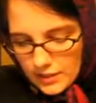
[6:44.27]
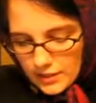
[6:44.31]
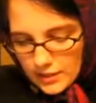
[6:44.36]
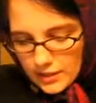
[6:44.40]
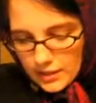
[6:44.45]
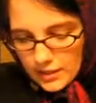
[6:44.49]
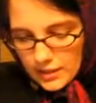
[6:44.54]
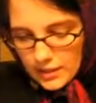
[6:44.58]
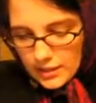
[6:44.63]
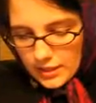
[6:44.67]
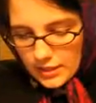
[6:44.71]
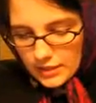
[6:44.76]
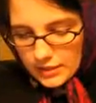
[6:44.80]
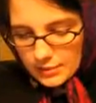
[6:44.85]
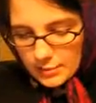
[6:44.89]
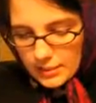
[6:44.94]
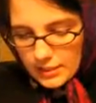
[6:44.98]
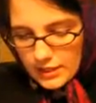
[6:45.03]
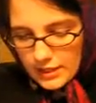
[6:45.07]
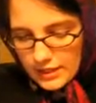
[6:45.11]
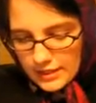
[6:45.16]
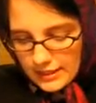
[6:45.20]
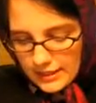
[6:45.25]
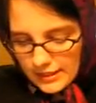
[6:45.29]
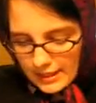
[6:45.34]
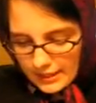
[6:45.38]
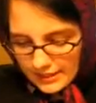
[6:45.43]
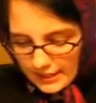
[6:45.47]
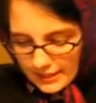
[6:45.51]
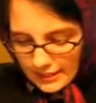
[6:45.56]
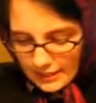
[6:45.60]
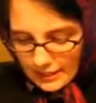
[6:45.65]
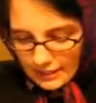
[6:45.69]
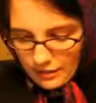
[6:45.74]
explaining things like
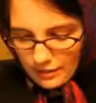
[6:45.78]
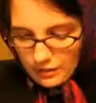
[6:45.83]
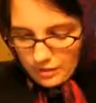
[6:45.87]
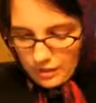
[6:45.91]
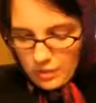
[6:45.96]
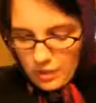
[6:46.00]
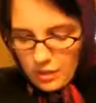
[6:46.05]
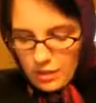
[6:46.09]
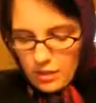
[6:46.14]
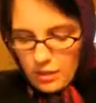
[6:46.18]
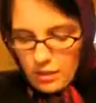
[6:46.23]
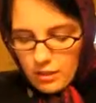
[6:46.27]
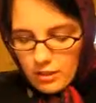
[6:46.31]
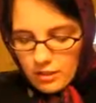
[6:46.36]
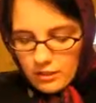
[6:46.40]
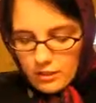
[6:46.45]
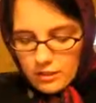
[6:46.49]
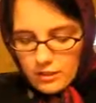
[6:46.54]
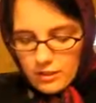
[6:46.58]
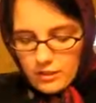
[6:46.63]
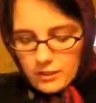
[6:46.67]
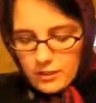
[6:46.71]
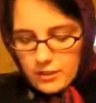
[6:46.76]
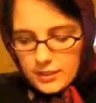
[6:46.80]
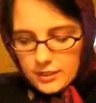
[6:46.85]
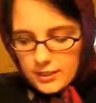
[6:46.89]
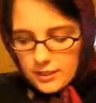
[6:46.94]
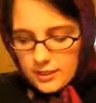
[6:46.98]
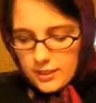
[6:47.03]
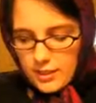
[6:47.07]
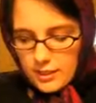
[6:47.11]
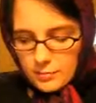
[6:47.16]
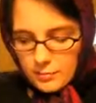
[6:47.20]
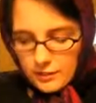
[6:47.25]
alcohol,
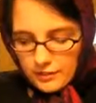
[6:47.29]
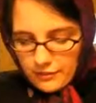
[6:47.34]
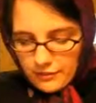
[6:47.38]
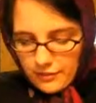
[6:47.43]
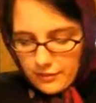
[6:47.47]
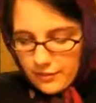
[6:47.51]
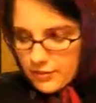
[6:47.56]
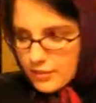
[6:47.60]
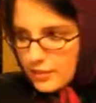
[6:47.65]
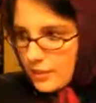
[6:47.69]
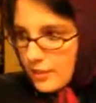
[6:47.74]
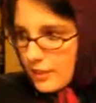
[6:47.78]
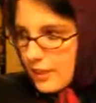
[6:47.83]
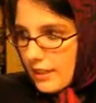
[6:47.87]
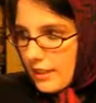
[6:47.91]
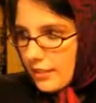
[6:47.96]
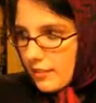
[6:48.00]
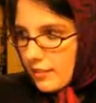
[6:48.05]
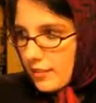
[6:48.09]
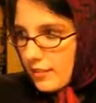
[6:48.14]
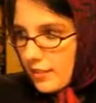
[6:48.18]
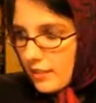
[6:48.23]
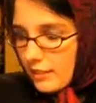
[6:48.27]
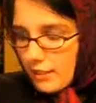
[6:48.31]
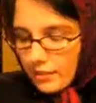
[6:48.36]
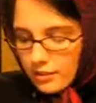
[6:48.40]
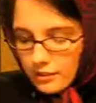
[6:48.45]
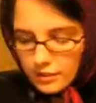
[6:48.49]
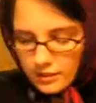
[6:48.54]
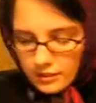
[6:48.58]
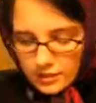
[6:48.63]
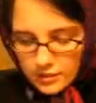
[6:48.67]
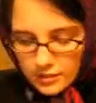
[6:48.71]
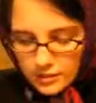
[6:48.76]
Islamic views on alcohol
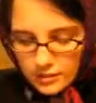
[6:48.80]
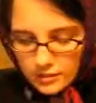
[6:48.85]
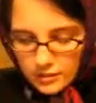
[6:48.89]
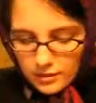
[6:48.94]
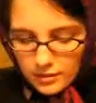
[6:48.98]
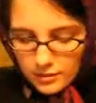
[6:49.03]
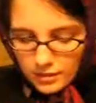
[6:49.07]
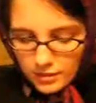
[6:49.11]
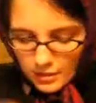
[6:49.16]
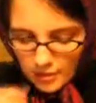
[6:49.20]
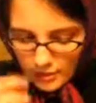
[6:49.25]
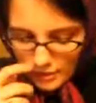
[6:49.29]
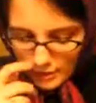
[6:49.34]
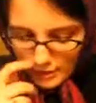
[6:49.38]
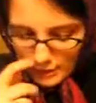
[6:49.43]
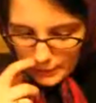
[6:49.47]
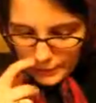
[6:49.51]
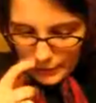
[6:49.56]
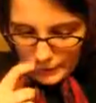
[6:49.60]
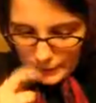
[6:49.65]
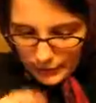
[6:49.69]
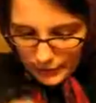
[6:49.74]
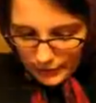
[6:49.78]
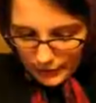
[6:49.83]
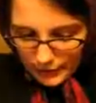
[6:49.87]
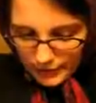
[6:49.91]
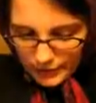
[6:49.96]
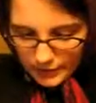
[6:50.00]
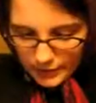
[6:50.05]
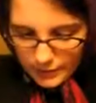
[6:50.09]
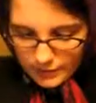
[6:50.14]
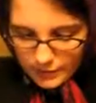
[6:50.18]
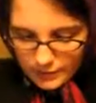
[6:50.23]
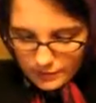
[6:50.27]
and drugs
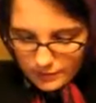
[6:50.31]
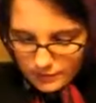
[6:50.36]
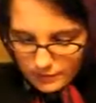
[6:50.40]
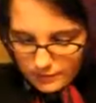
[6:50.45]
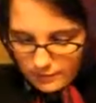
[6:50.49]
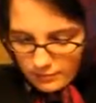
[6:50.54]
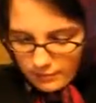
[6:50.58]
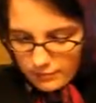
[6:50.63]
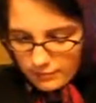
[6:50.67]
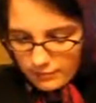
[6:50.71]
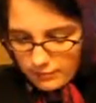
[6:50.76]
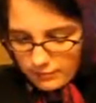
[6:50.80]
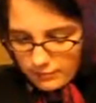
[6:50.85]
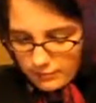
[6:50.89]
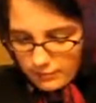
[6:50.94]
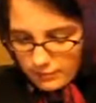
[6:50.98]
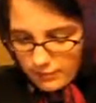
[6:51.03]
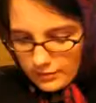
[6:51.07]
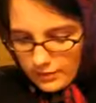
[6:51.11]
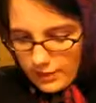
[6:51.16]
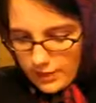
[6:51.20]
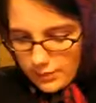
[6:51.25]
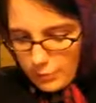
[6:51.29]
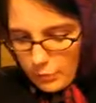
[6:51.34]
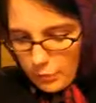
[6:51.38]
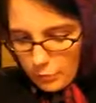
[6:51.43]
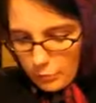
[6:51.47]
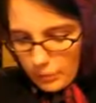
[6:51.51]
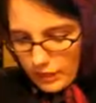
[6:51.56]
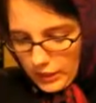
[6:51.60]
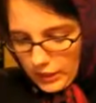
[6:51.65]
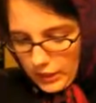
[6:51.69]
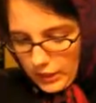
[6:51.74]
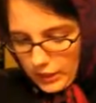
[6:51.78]
and
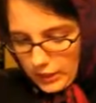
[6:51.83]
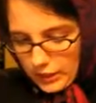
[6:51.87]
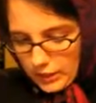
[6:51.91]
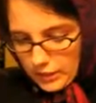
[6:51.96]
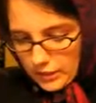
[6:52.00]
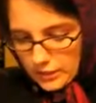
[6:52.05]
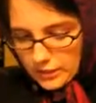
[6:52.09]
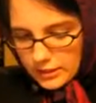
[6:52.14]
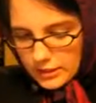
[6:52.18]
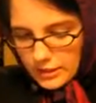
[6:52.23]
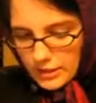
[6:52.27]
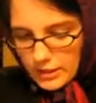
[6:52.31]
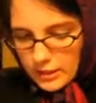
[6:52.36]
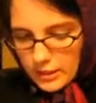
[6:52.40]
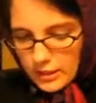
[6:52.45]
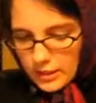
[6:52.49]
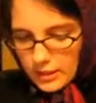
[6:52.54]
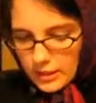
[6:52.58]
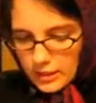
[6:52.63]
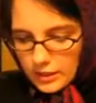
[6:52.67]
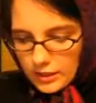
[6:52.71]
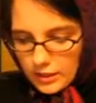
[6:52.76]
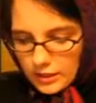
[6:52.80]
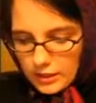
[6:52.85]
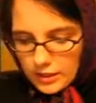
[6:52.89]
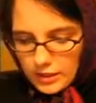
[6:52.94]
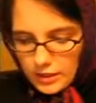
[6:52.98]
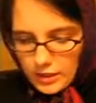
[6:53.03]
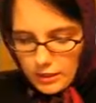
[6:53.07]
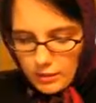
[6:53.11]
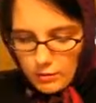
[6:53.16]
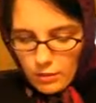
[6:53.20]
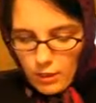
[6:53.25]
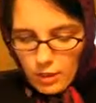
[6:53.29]
smoking. And it's got
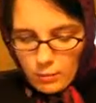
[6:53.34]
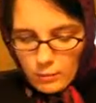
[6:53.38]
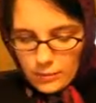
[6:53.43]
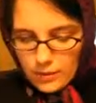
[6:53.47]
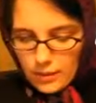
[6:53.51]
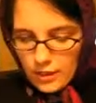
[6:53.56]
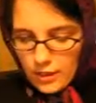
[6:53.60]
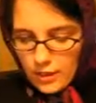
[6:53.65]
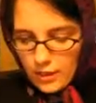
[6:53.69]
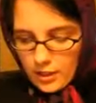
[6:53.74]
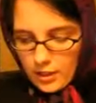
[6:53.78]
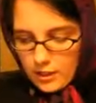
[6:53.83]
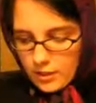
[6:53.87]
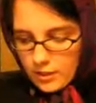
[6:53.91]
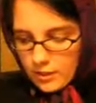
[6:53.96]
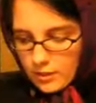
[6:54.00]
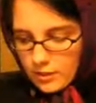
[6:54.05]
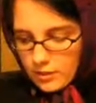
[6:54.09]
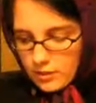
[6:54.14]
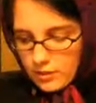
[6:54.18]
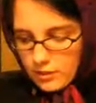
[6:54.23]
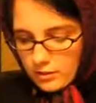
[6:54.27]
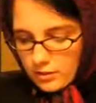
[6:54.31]
Ramadan and